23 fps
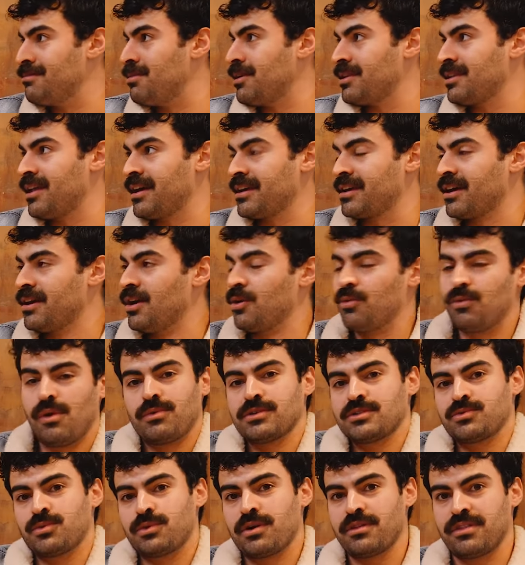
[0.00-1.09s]
But like, what
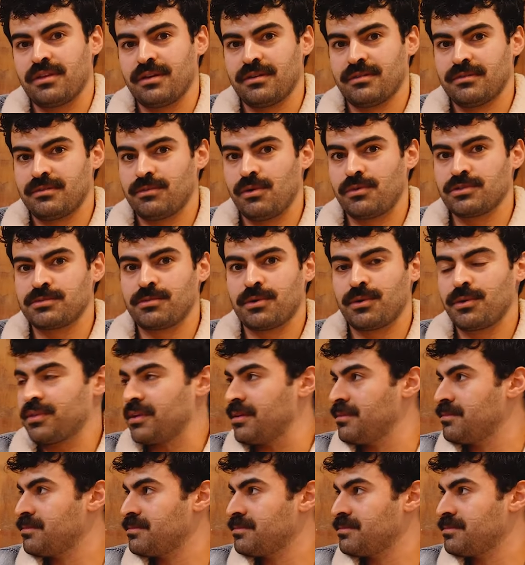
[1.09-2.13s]
was worth it? What was more worth it?